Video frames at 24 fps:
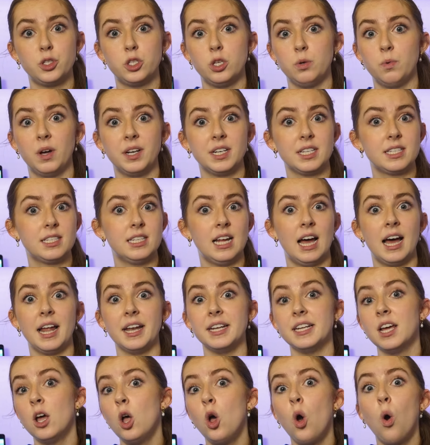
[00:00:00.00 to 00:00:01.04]
to
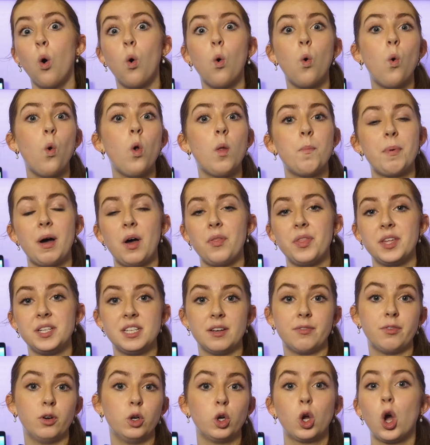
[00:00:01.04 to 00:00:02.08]
understand all about the
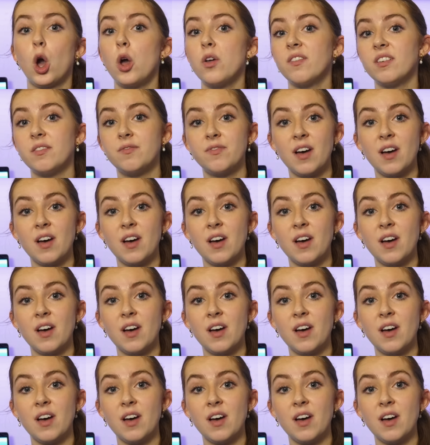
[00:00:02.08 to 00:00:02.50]
different COVID